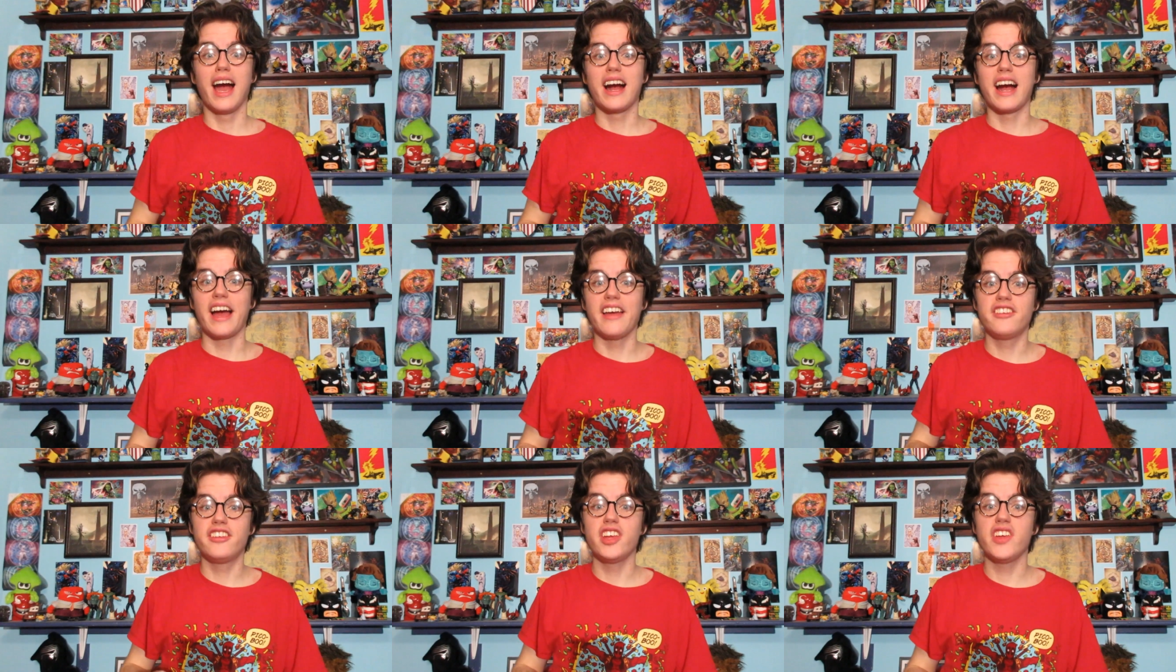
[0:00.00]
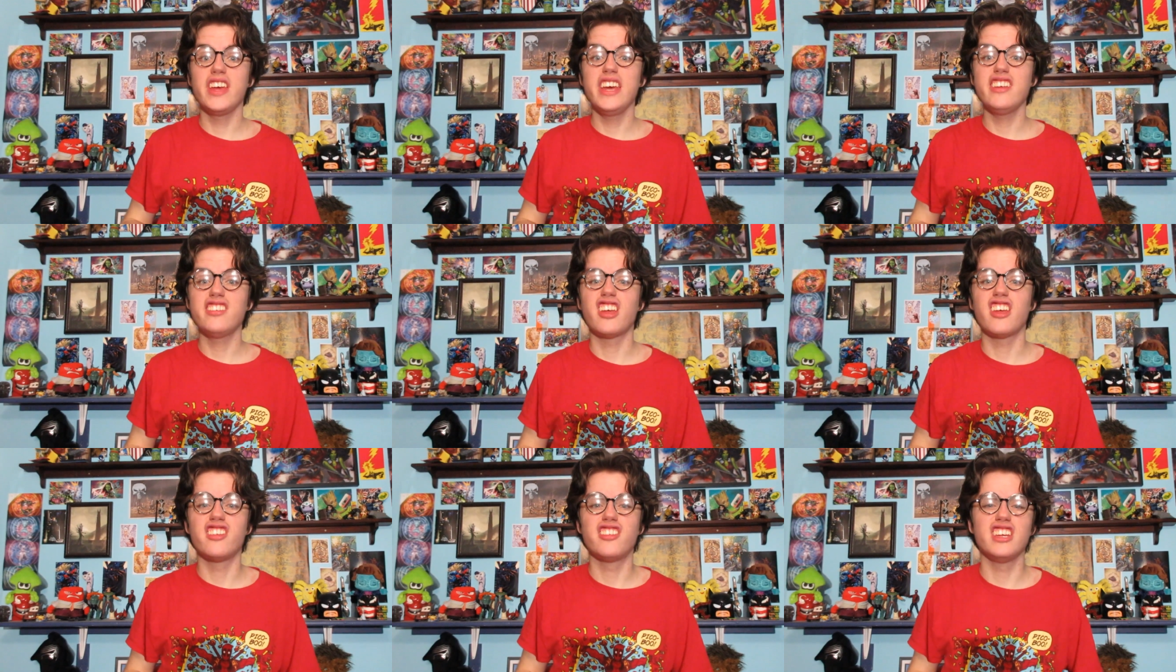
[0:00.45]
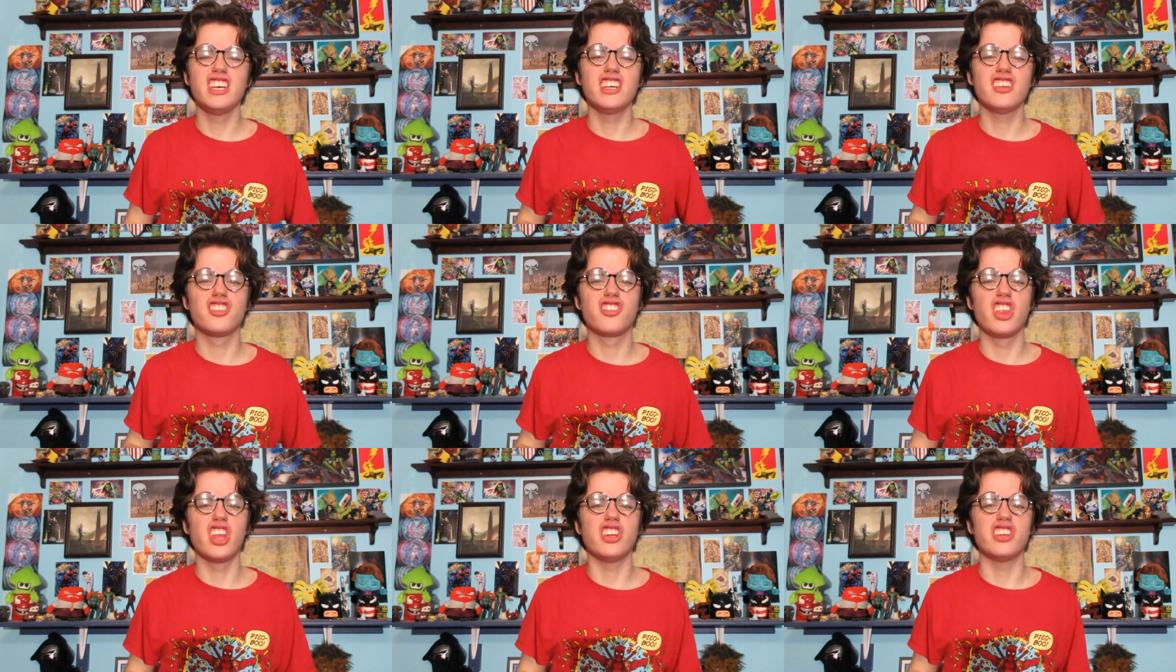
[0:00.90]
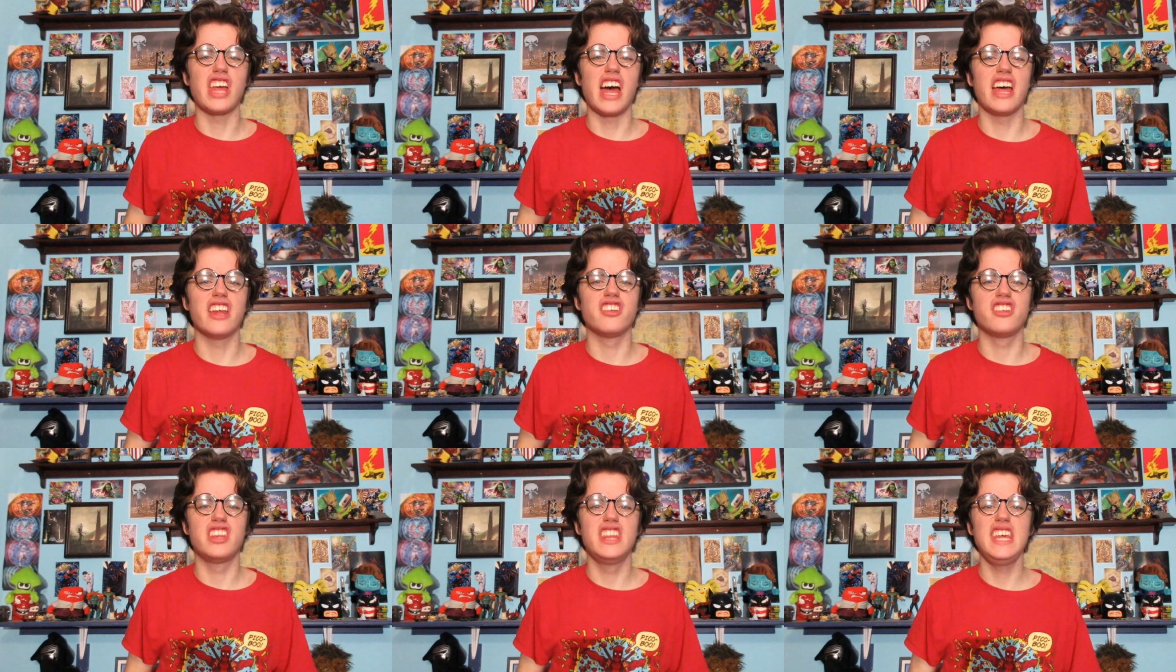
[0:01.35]
Caecilius sees this
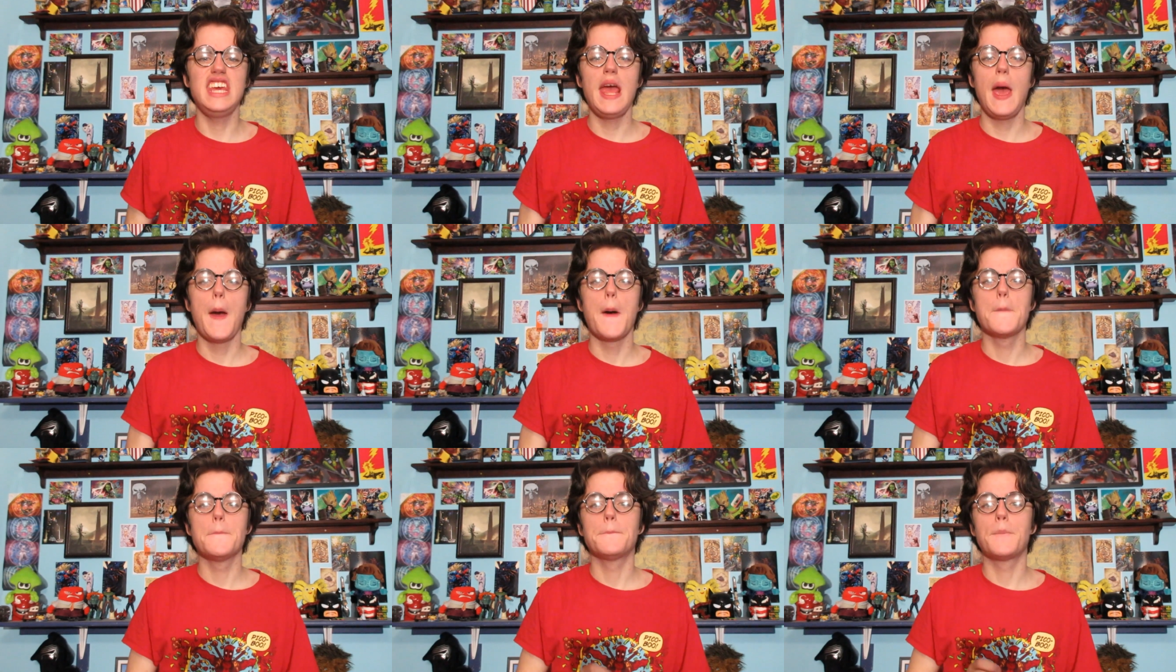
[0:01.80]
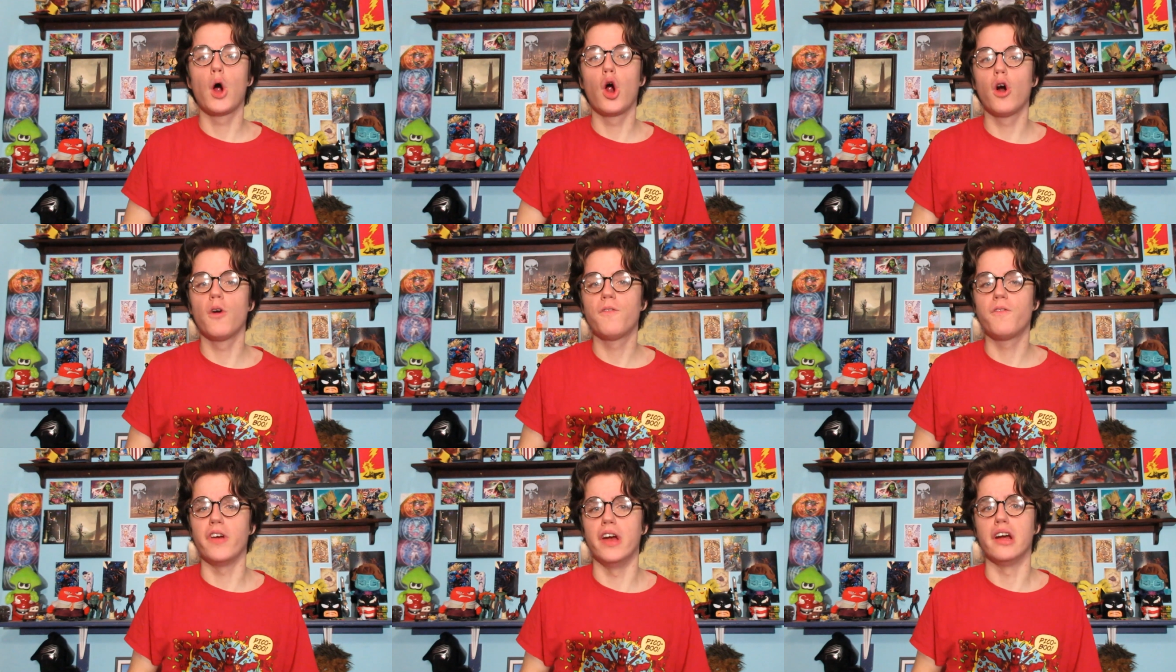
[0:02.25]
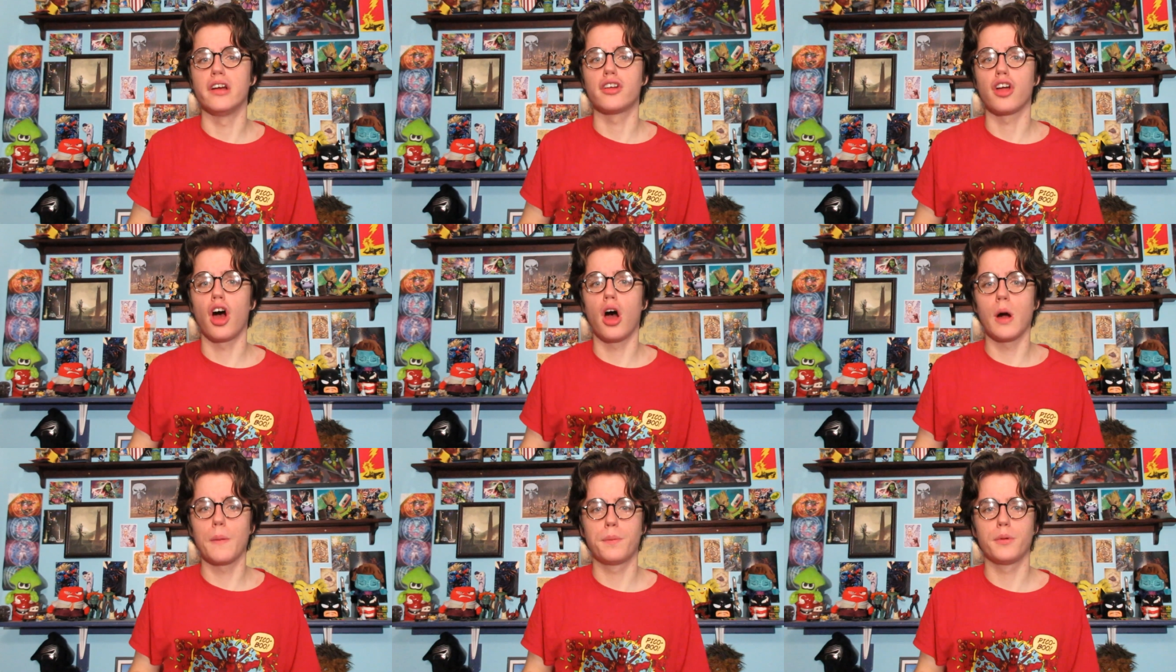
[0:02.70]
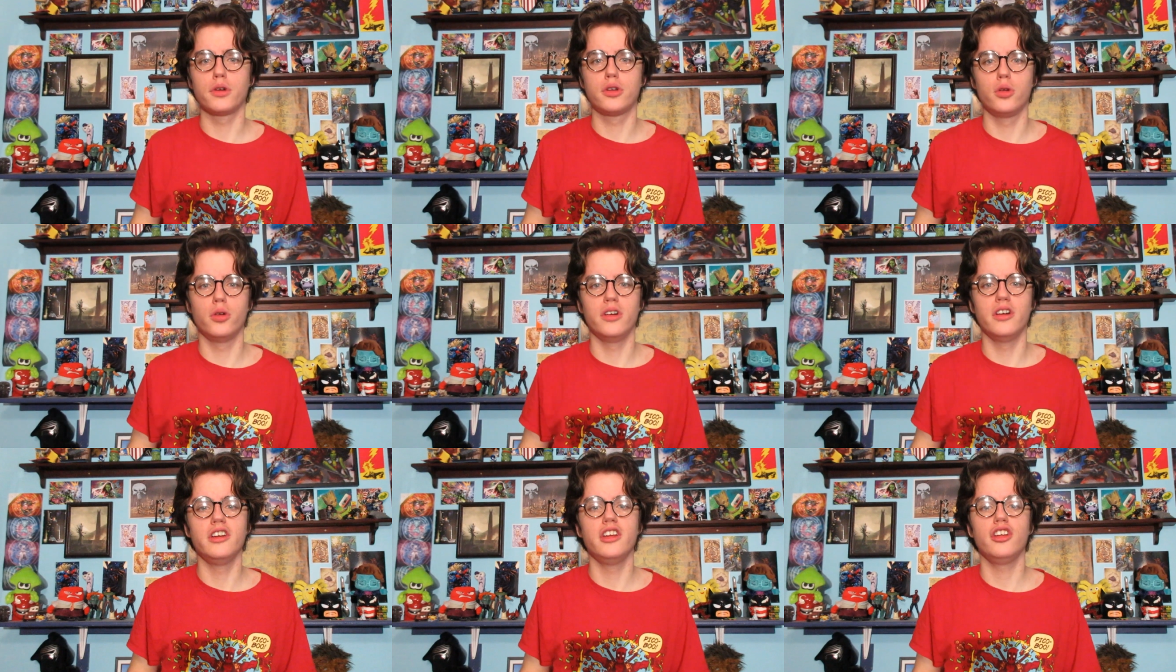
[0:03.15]
as the perfect
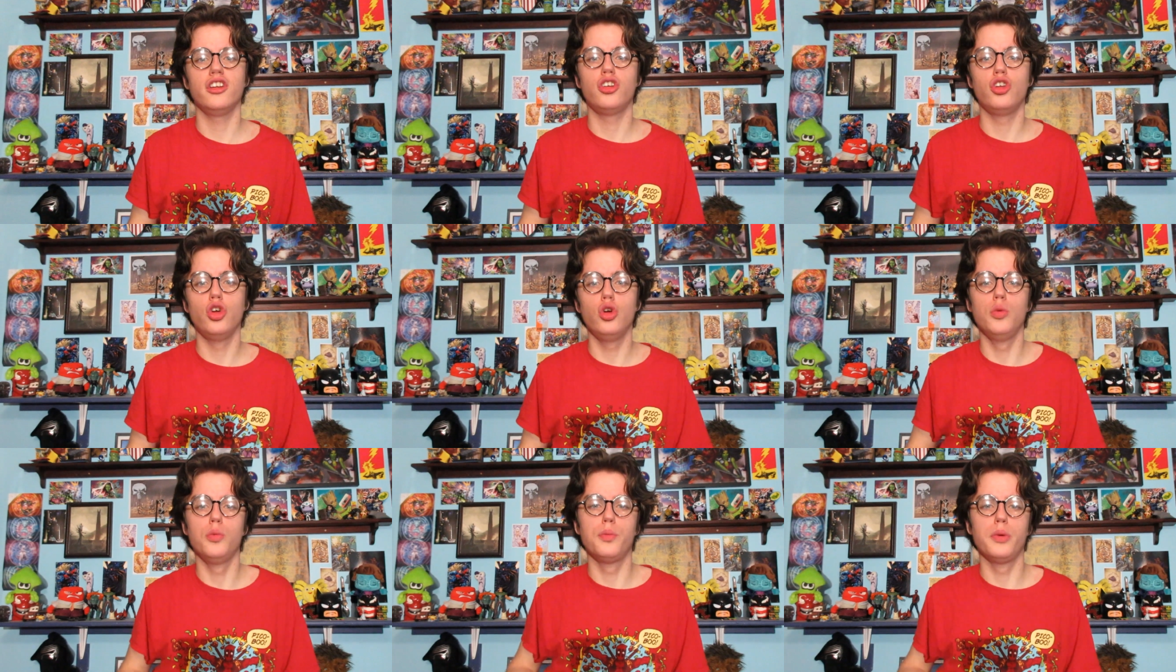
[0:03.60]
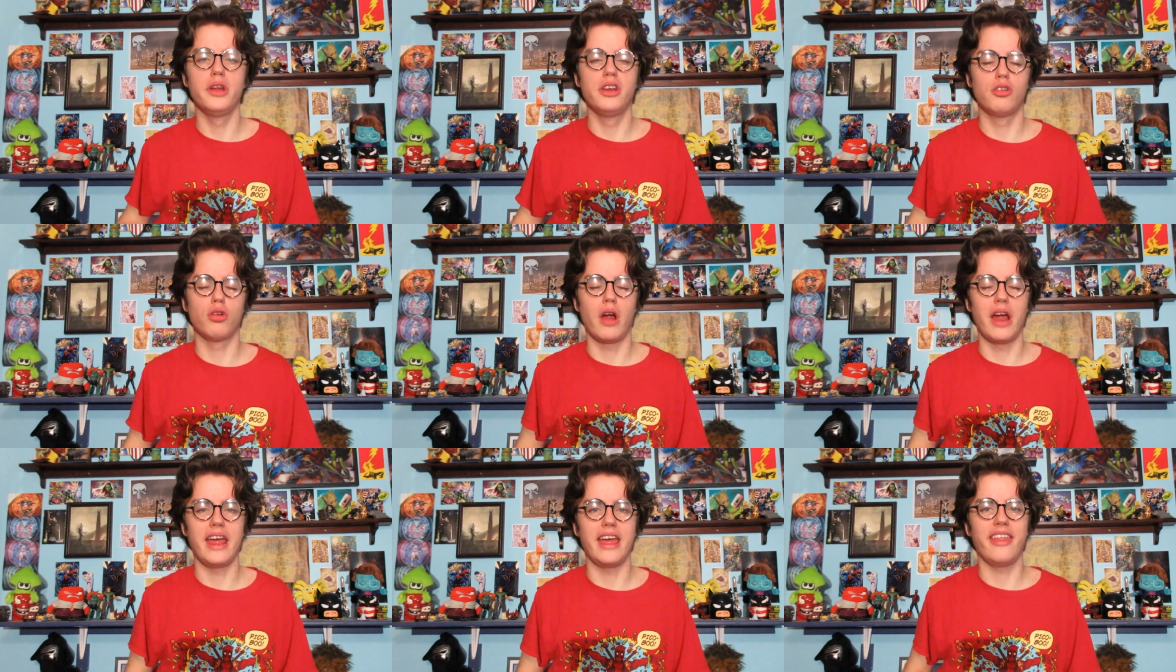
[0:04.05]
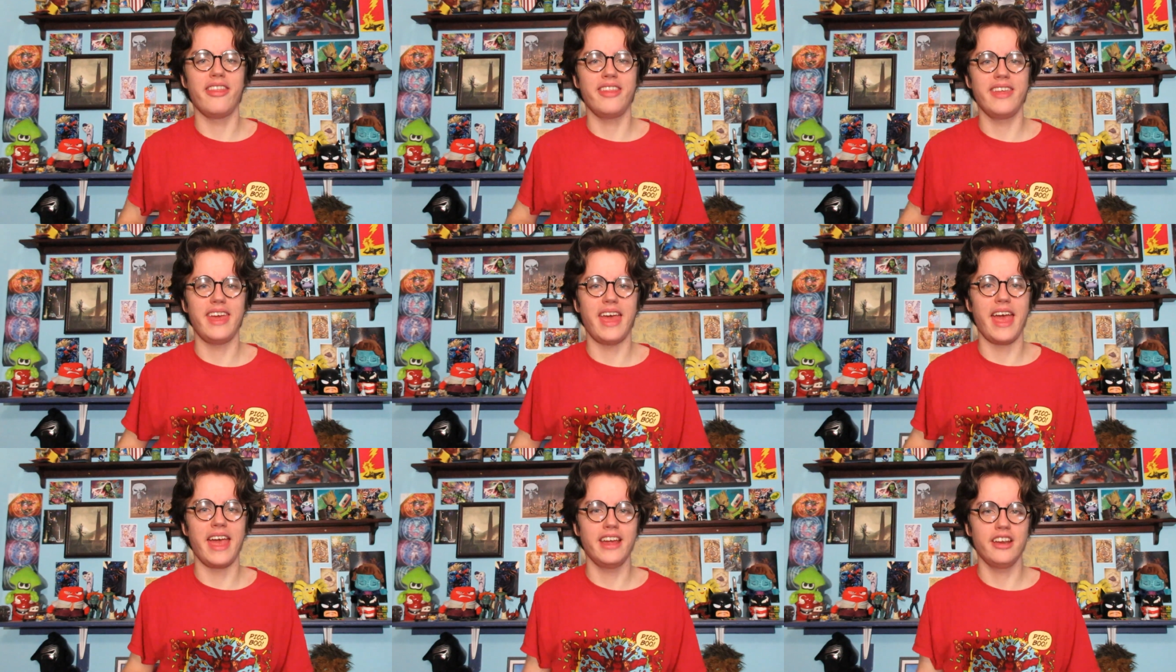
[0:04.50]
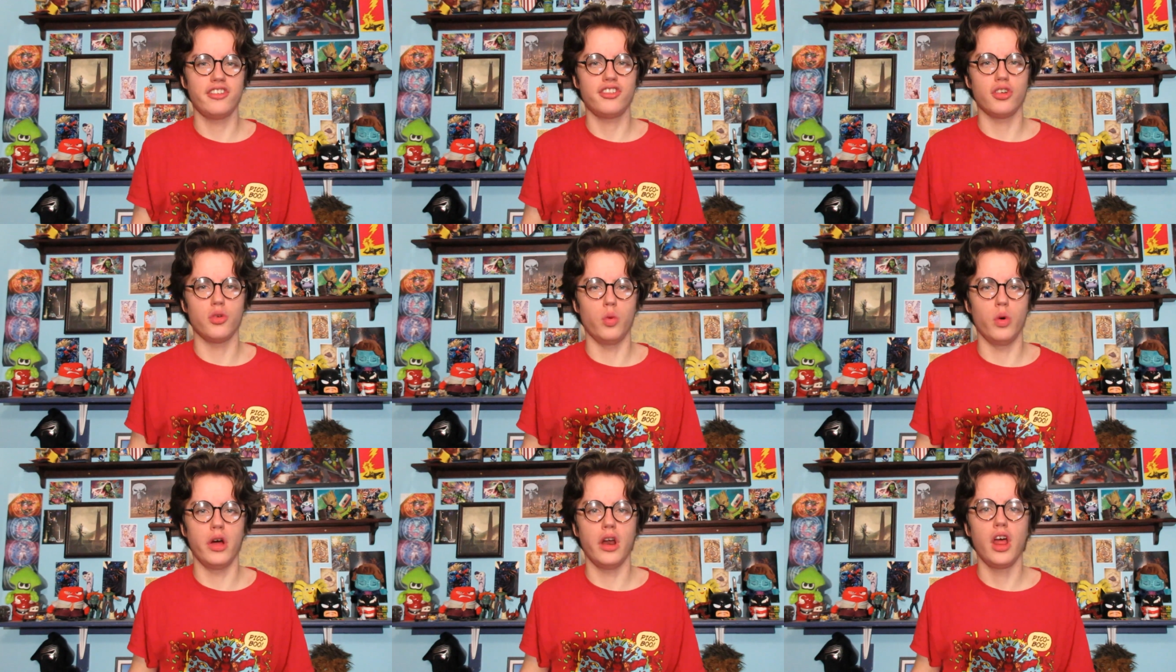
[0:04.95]
opportunity to betray the
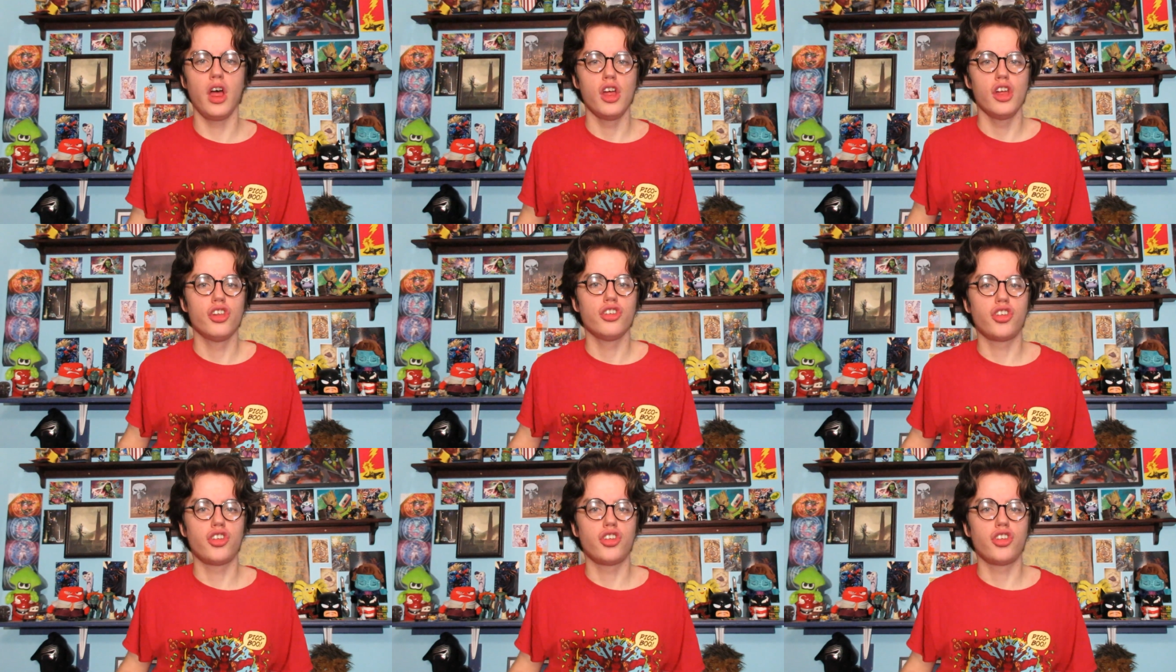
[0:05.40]
Ancient One.